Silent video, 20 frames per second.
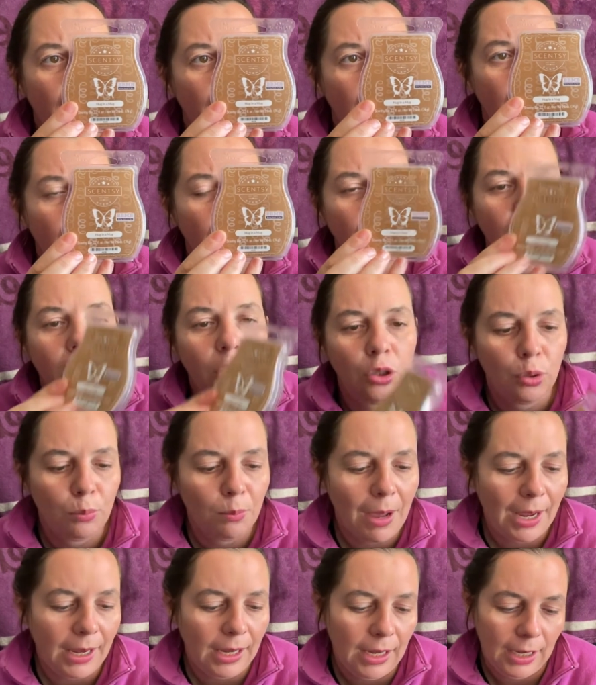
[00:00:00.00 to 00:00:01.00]
into
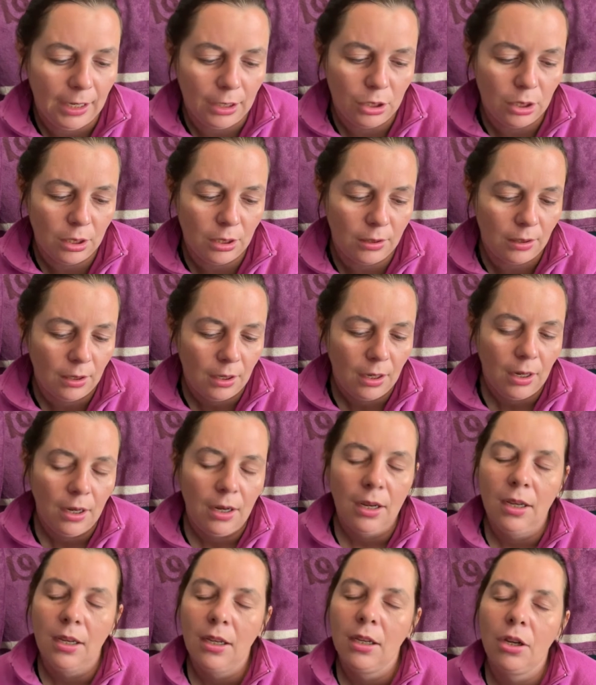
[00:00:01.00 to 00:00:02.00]
my kitchen.
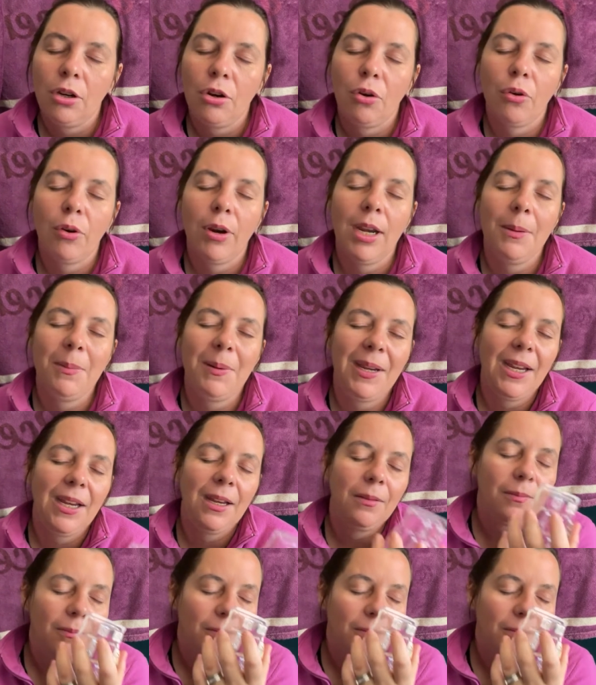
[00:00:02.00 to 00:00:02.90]
Creamy,